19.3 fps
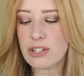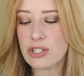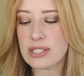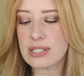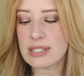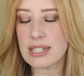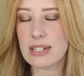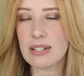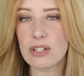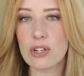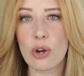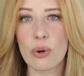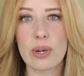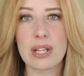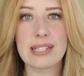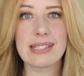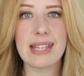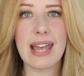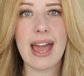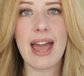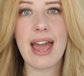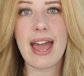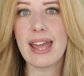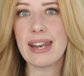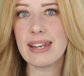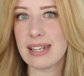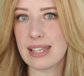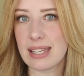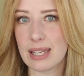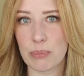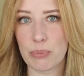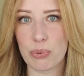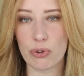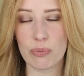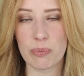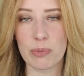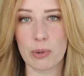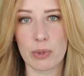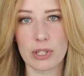I just didn't notice any
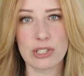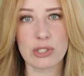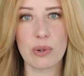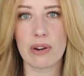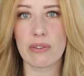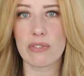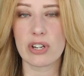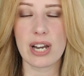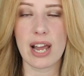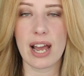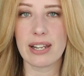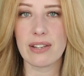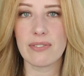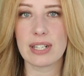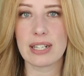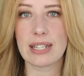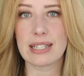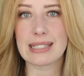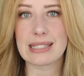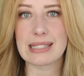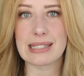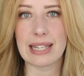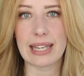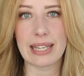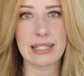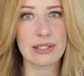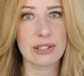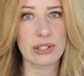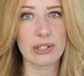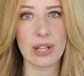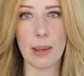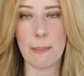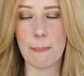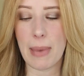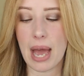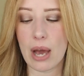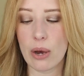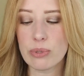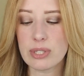improvement whatsoever, not even a slight little
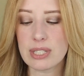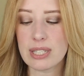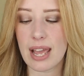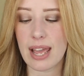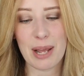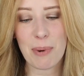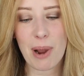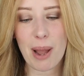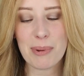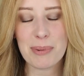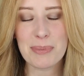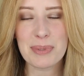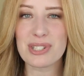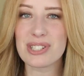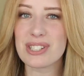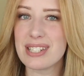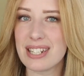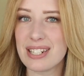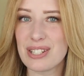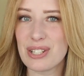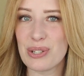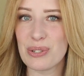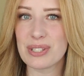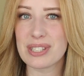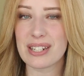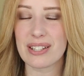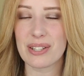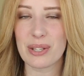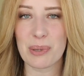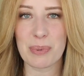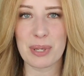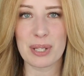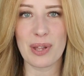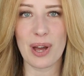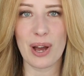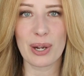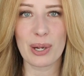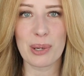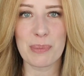amount. And I probably just need to use it a little
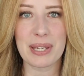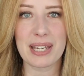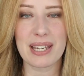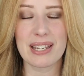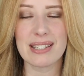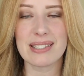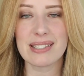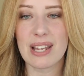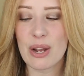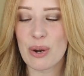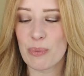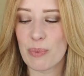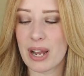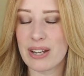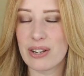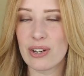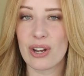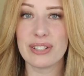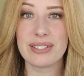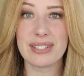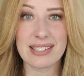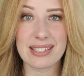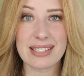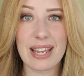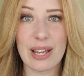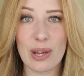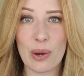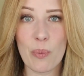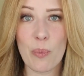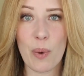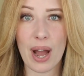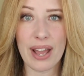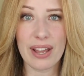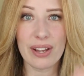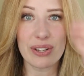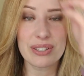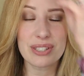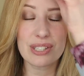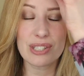bit longer because retinol does take a
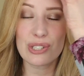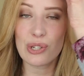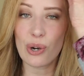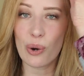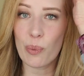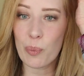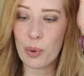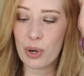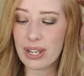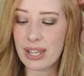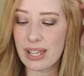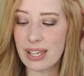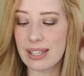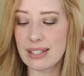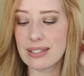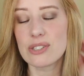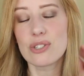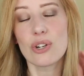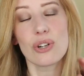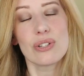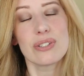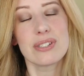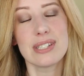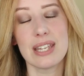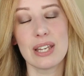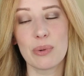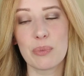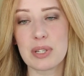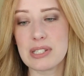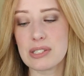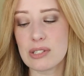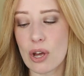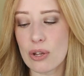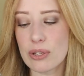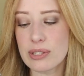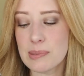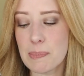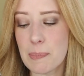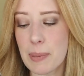while to start working and start seeing
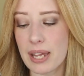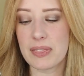results.